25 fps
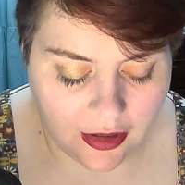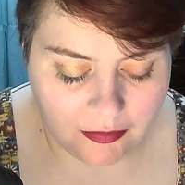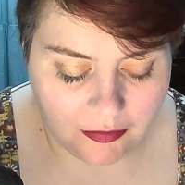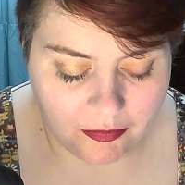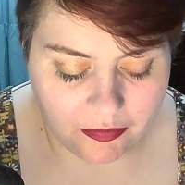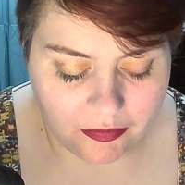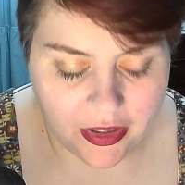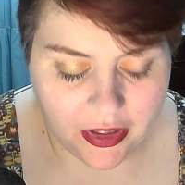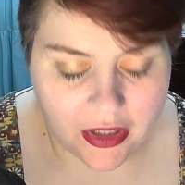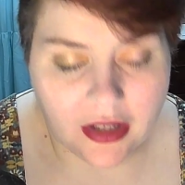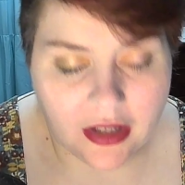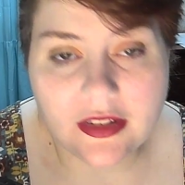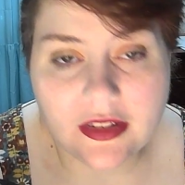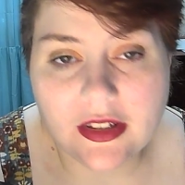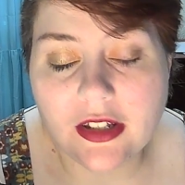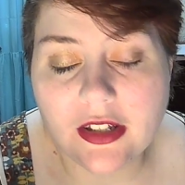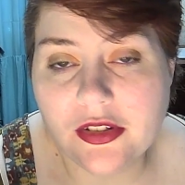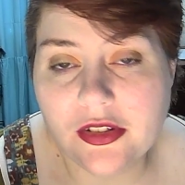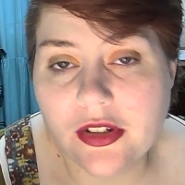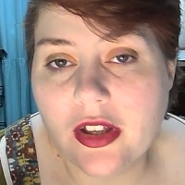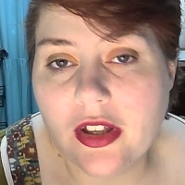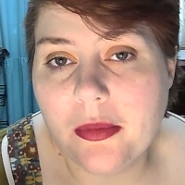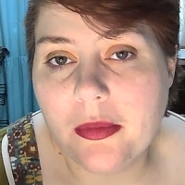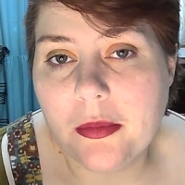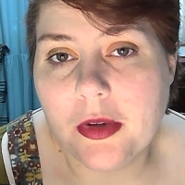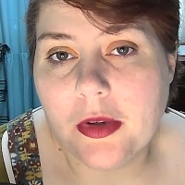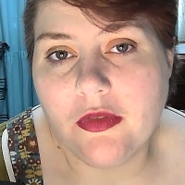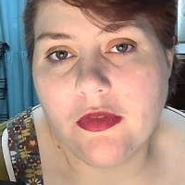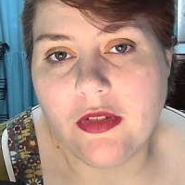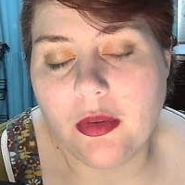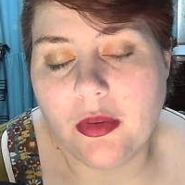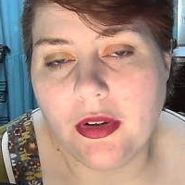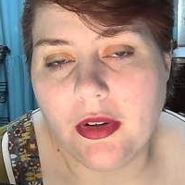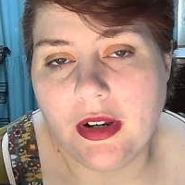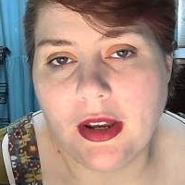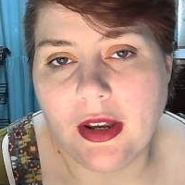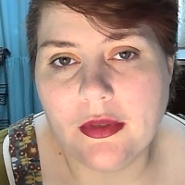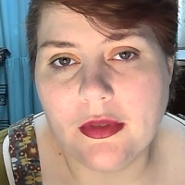because I saw the movie
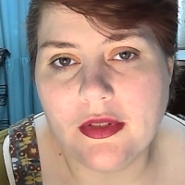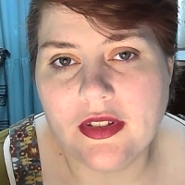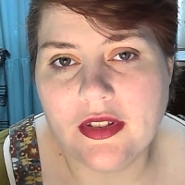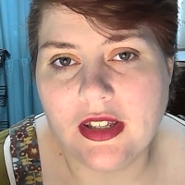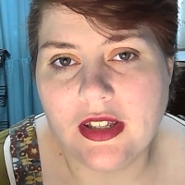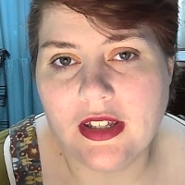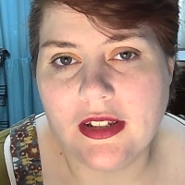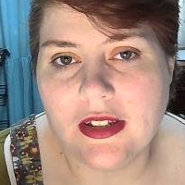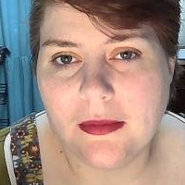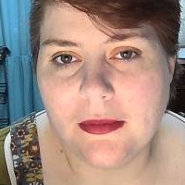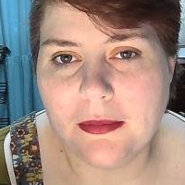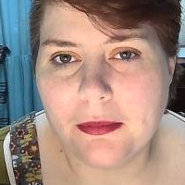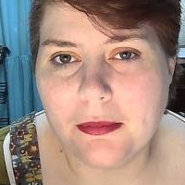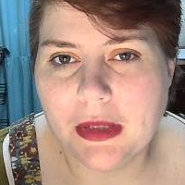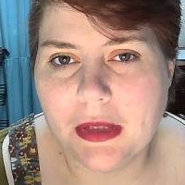when I was in